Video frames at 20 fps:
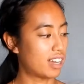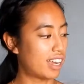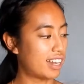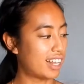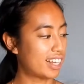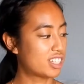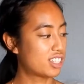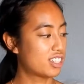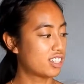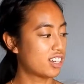I
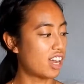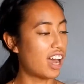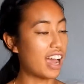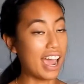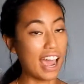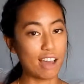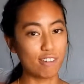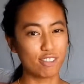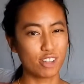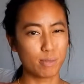like to not
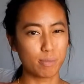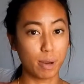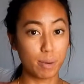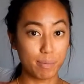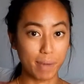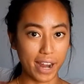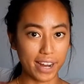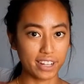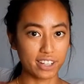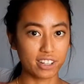have it in my
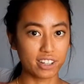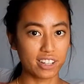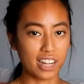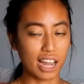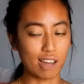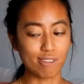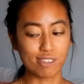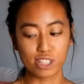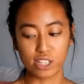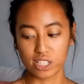binder and
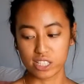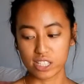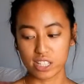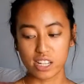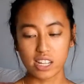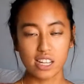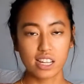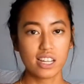have it just